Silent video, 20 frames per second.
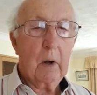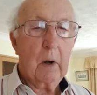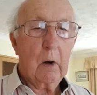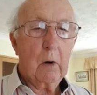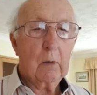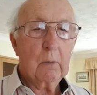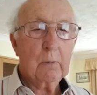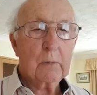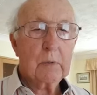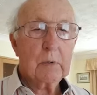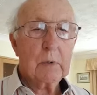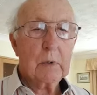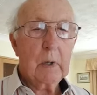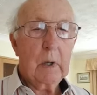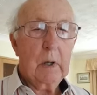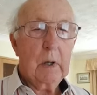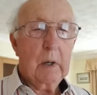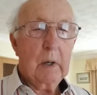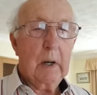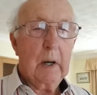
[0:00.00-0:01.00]
homes
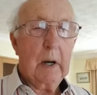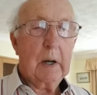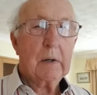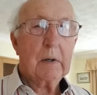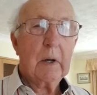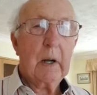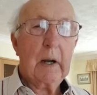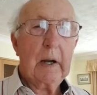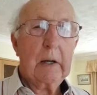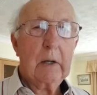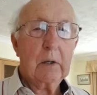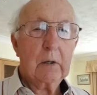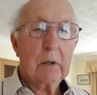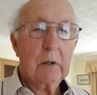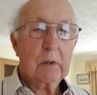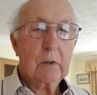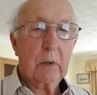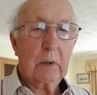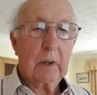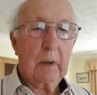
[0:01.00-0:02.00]
and ate
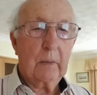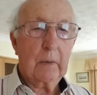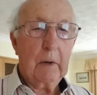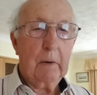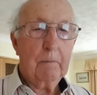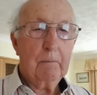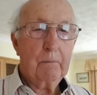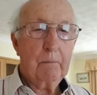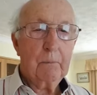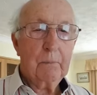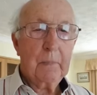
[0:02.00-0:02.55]
together